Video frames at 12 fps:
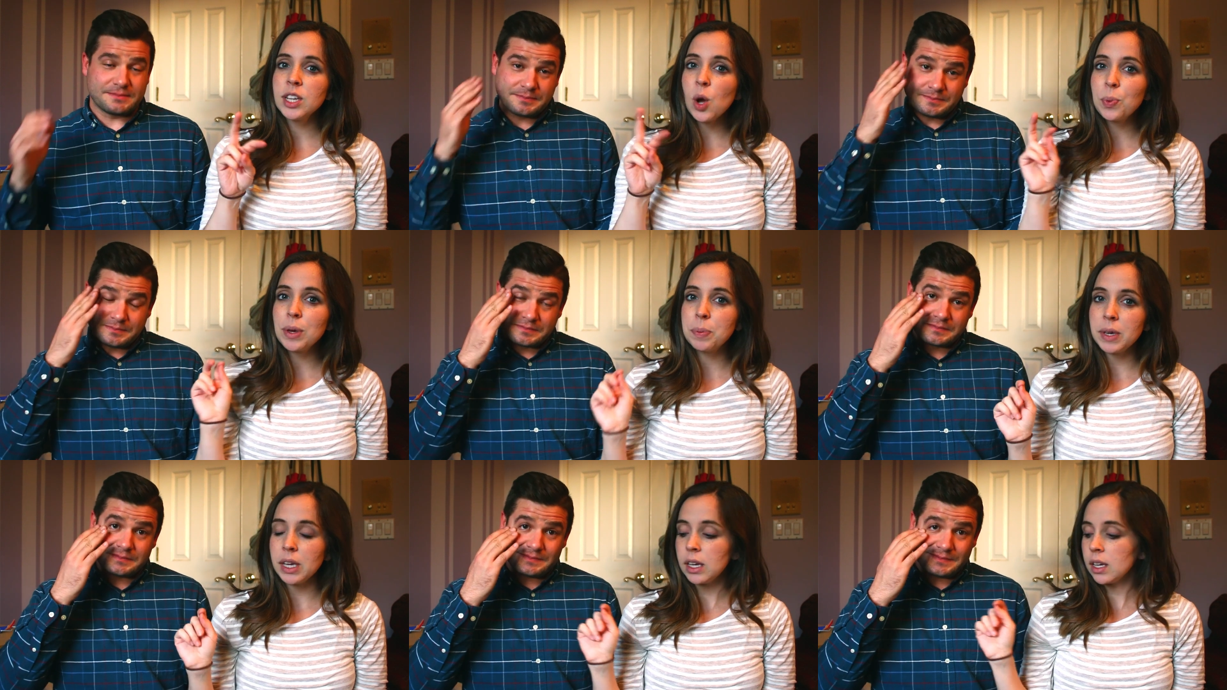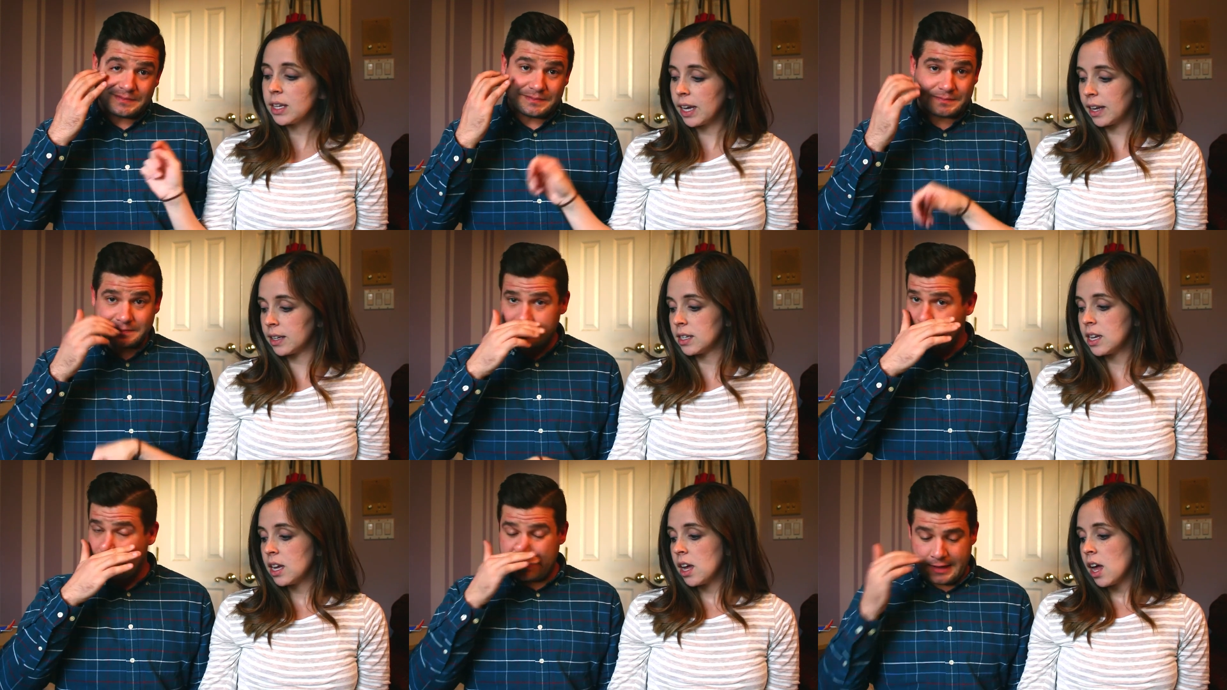Speaker 1: D-O-P-P kit.
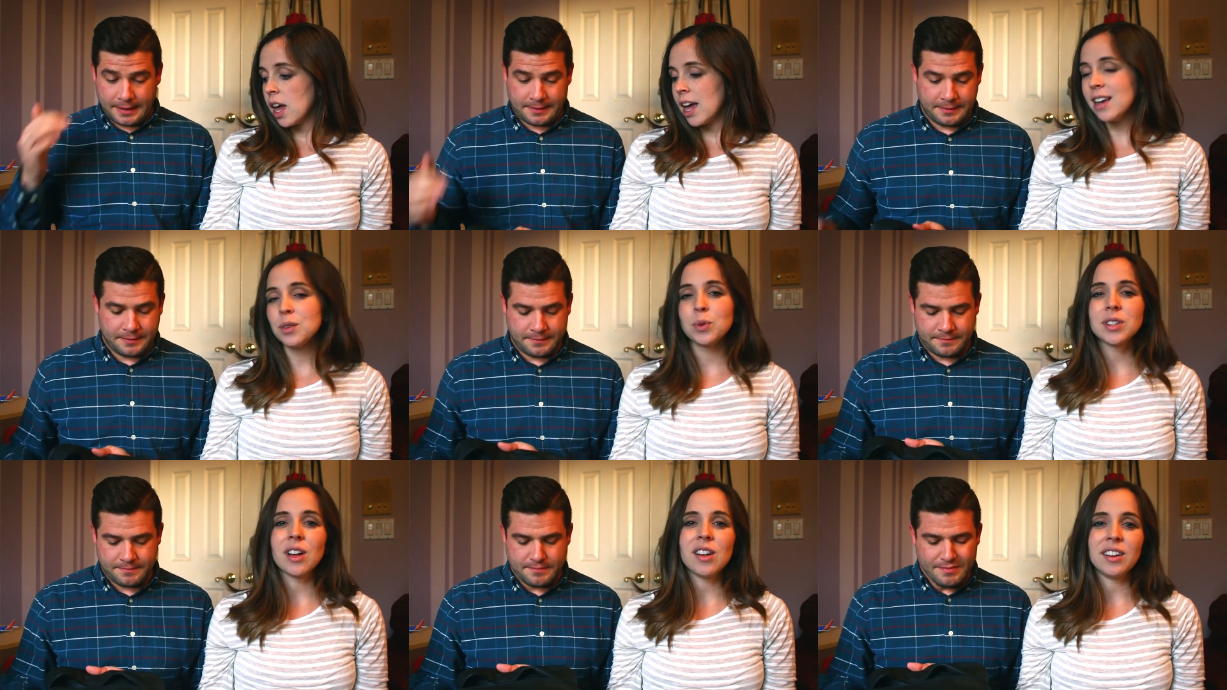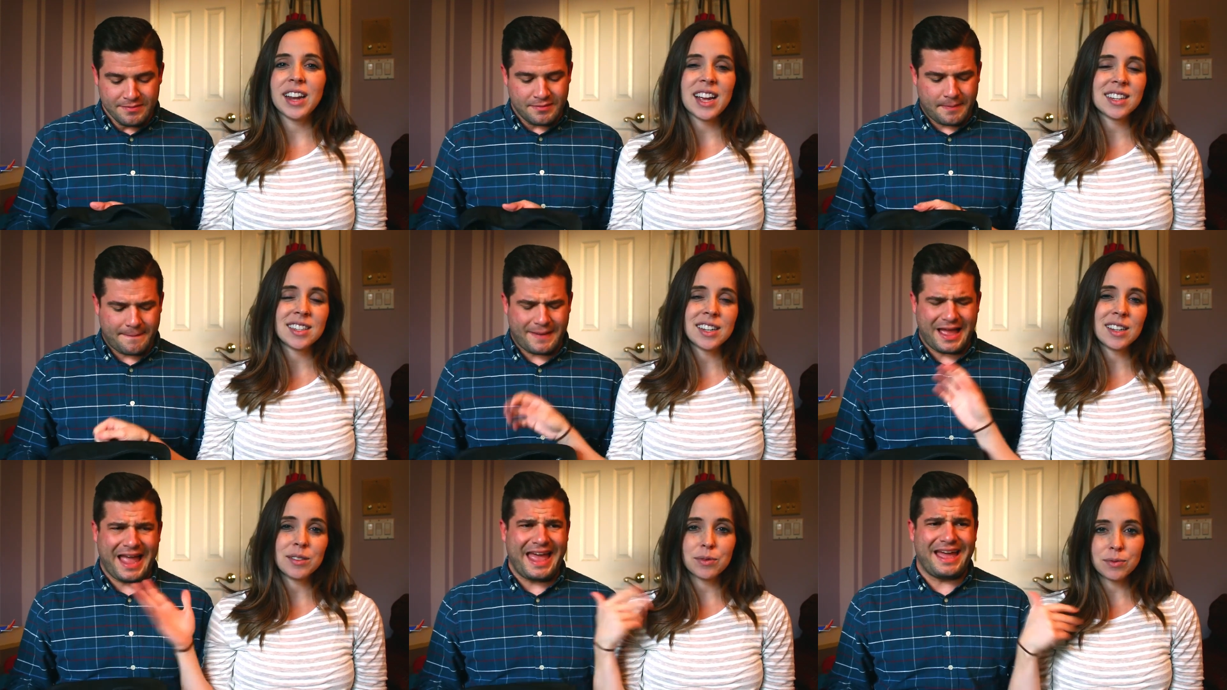
Speaker 2: Yeah.
Speaker 1: His was all
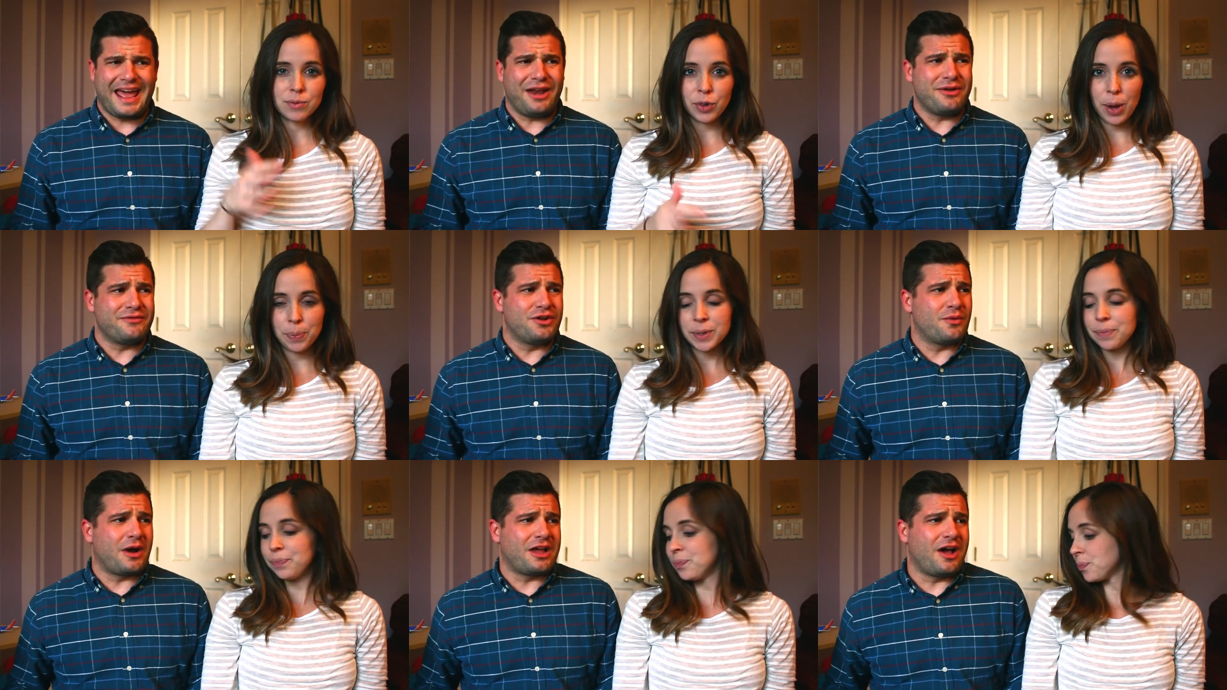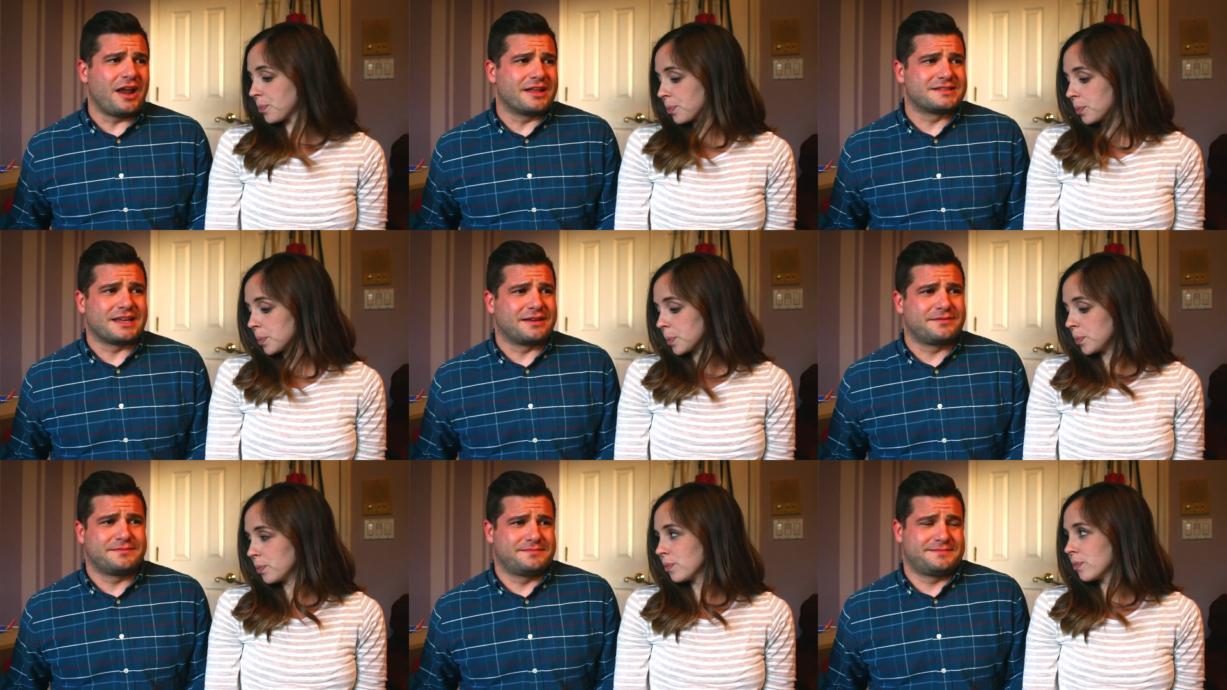nasty.
Speaker 2: And I don't even know where I got it. It's
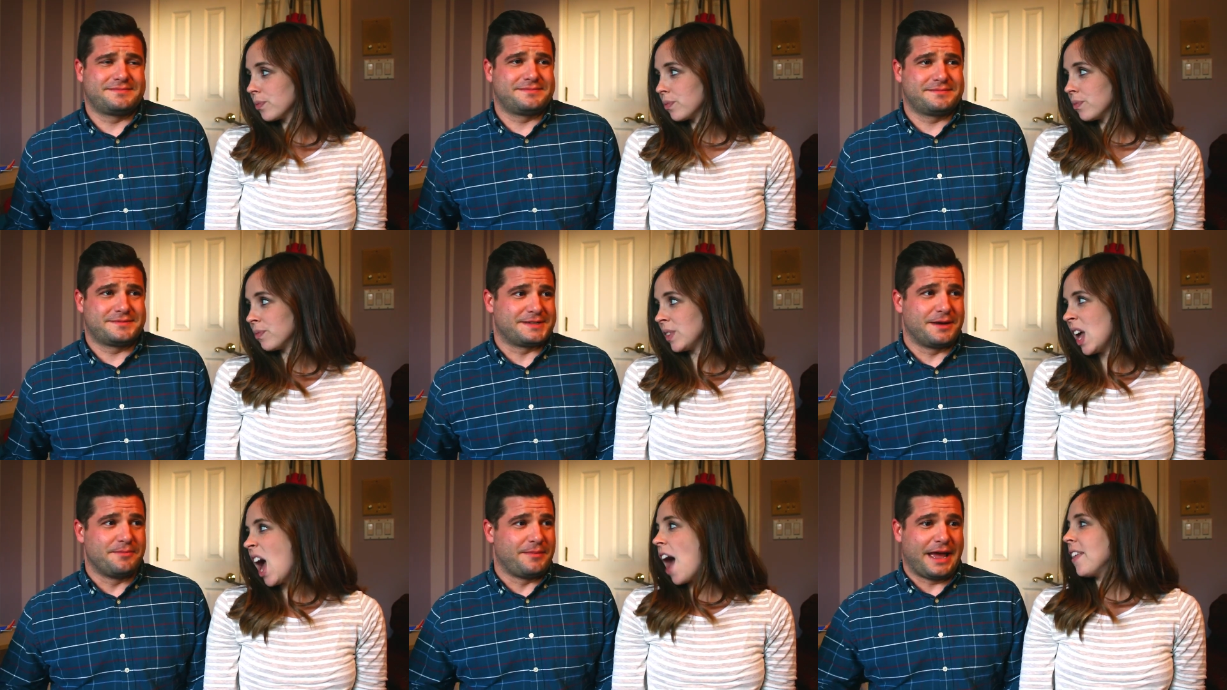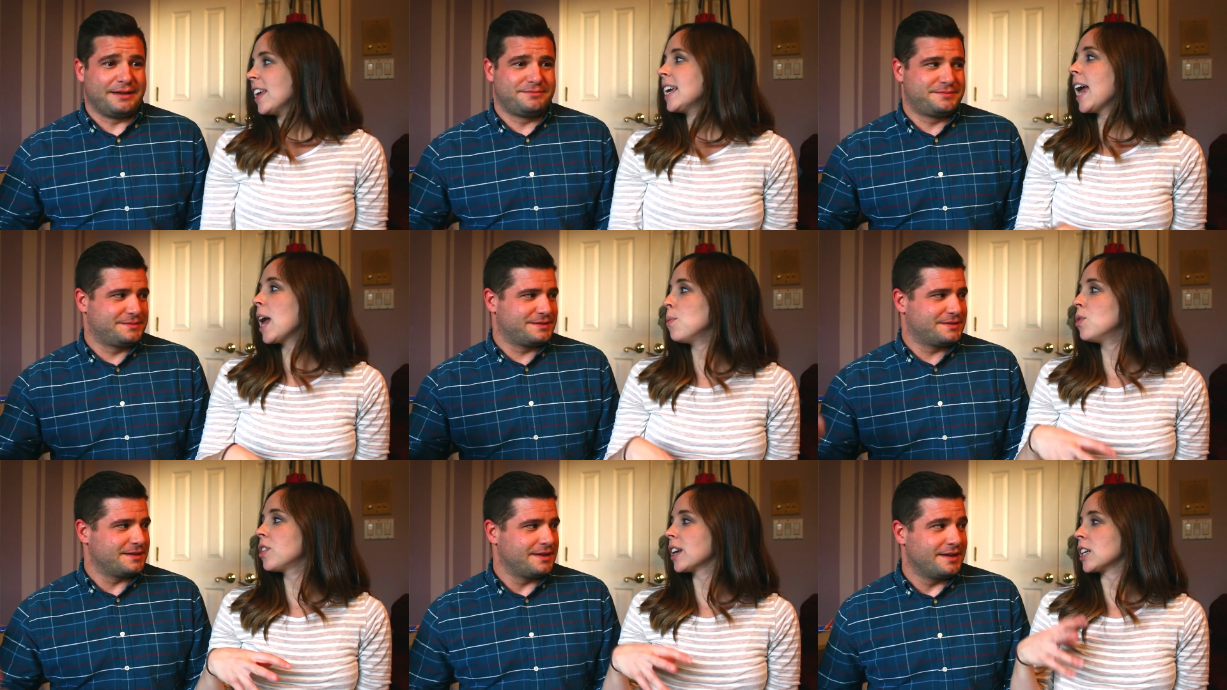like some...
Speaker 1: I think it
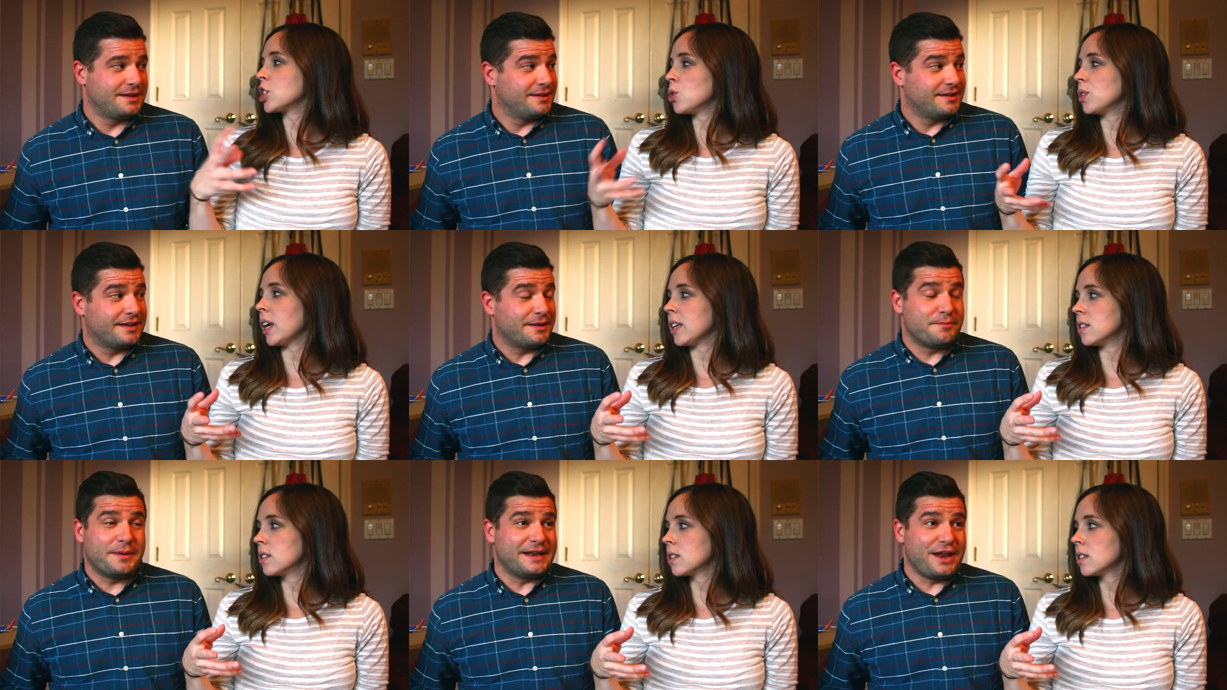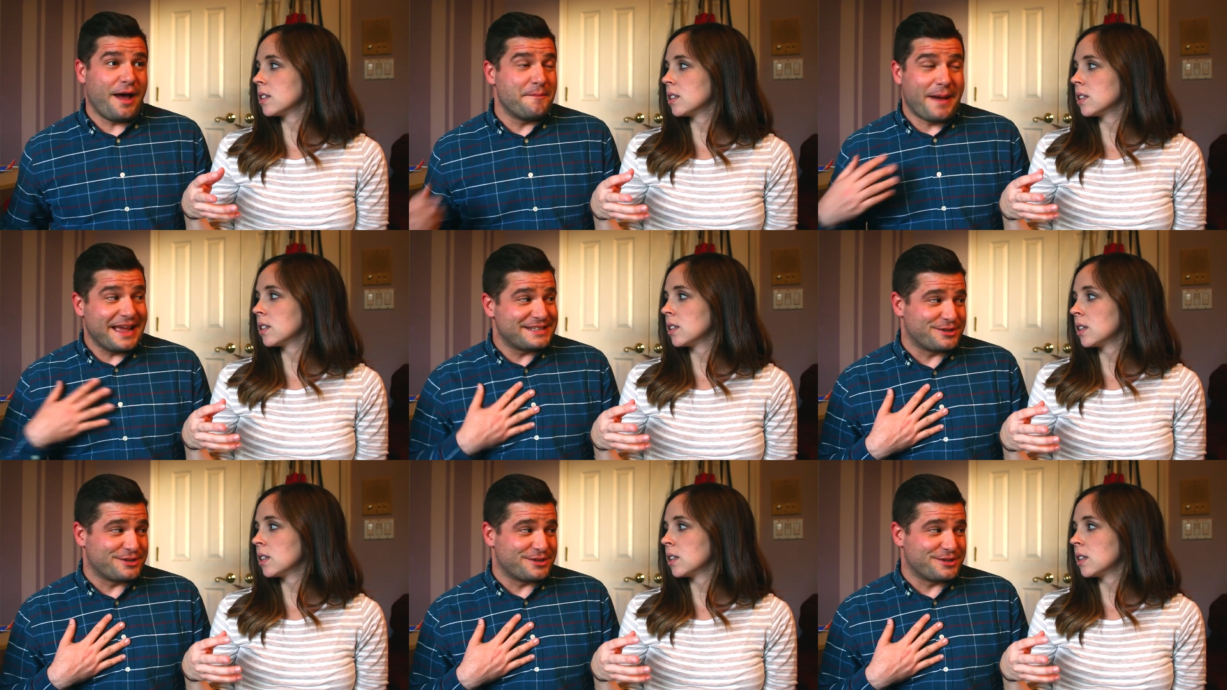came with like a suitcase.
Speaker 2: But not my